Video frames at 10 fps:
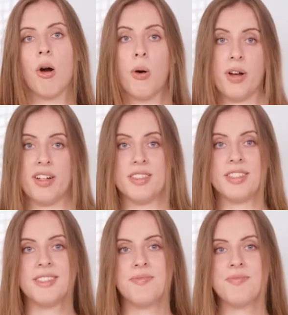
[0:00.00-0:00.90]

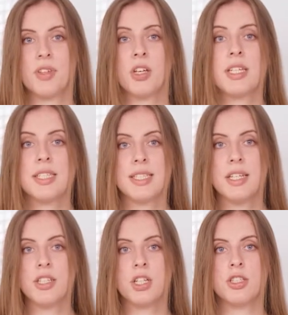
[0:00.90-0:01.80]
Oils. You can
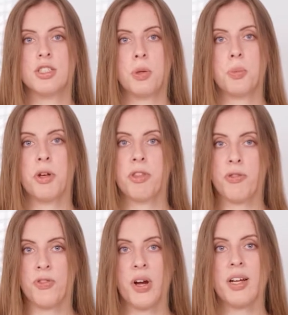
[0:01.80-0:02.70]
scent your soap with
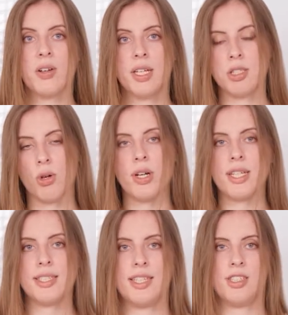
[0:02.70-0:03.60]
fragrance or
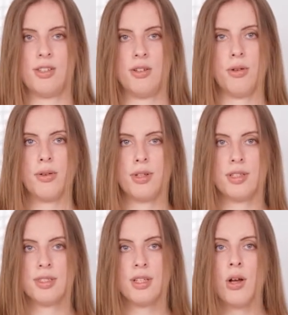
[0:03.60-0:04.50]
essential
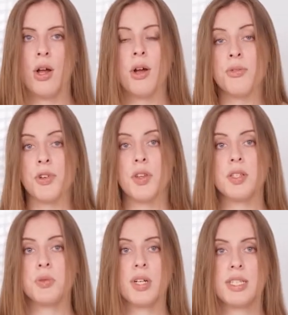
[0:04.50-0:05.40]
oils. For
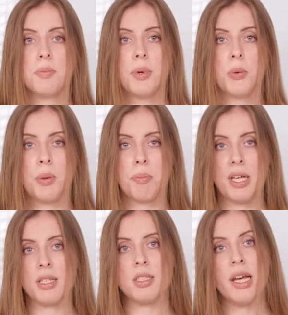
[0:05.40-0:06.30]
this recipe, we
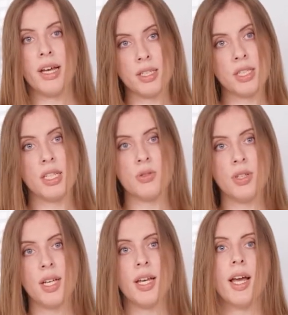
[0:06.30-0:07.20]
picked tea
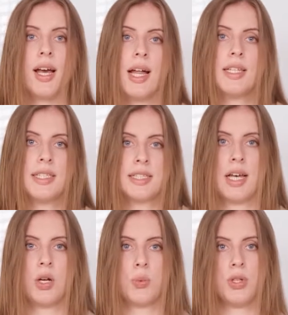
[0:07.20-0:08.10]
tree and
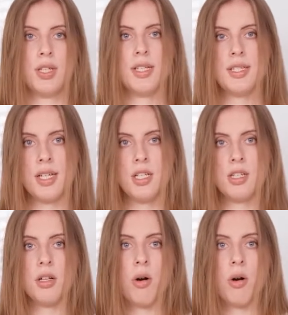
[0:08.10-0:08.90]
cedarwood essential